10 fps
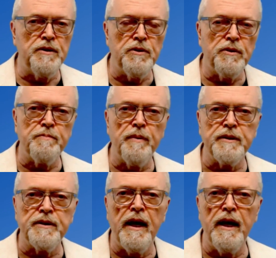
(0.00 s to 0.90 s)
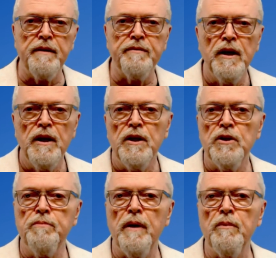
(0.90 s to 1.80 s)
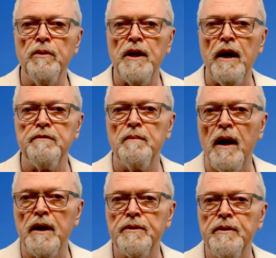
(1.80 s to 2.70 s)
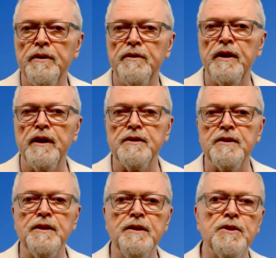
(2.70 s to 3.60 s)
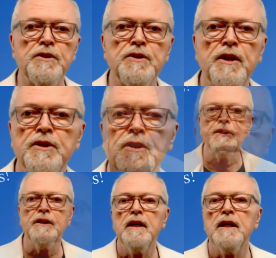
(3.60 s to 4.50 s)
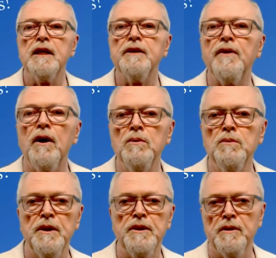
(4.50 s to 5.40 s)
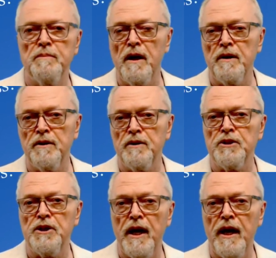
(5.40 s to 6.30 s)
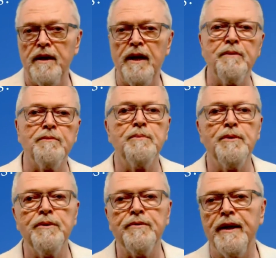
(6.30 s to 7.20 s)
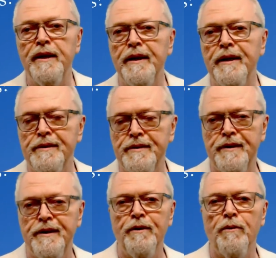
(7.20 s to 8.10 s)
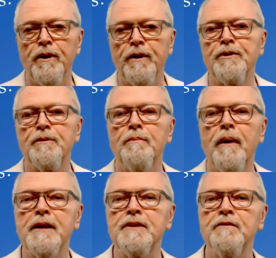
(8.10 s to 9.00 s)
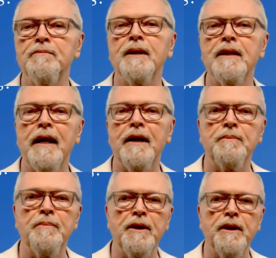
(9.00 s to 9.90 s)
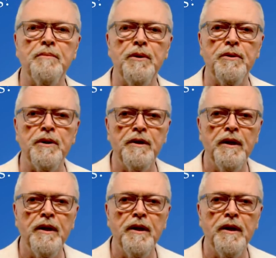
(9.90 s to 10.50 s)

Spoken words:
you expect to have, you may want to have a moderator that is in your session, if only to monitor chat and remove idiots, or if their mics have been allowed to be unmuted,